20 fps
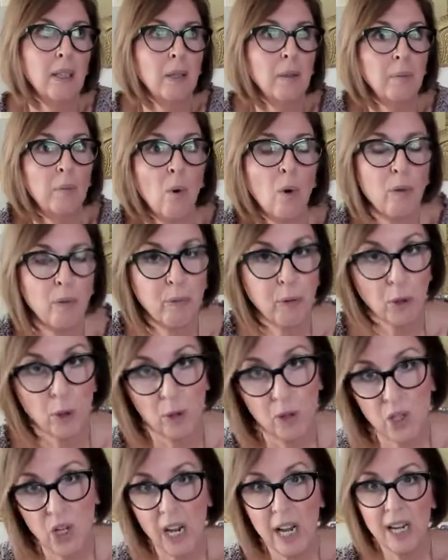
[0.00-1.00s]
more
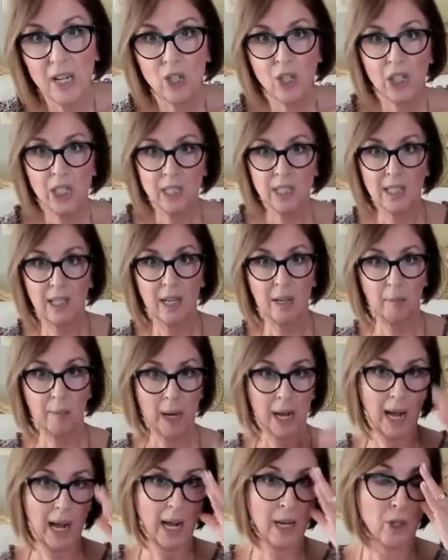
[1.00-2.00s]
flirtatious and
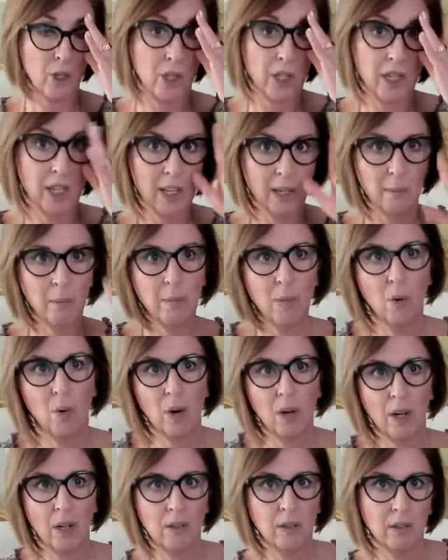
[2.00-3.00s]
passionate,
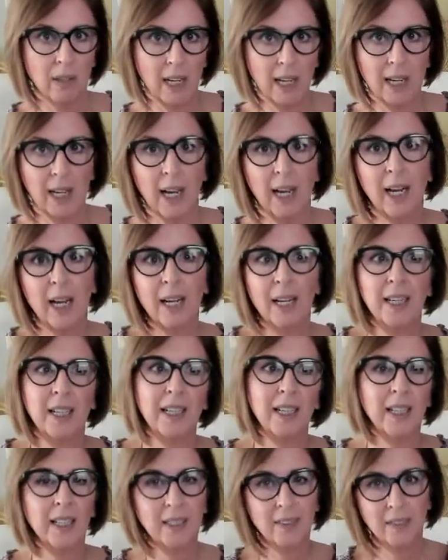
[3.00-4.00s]
more like
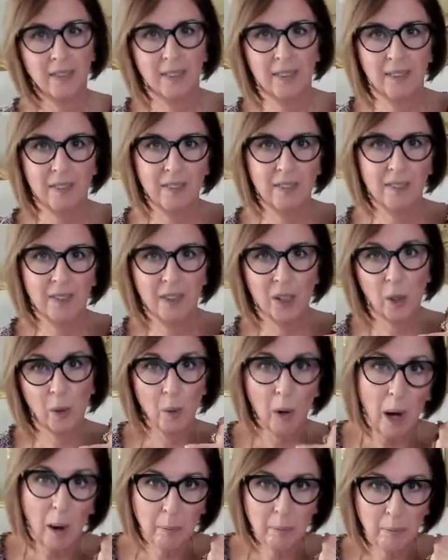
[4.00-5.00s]

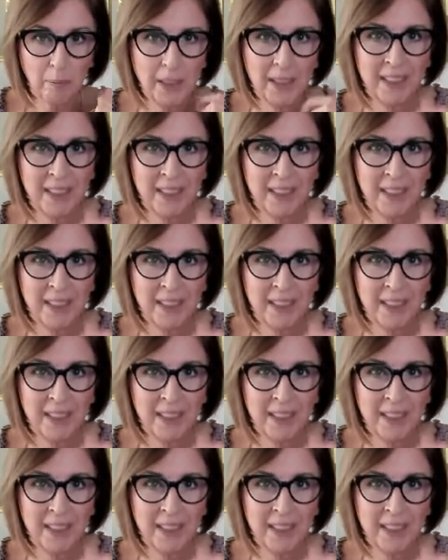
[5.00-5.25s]
you up,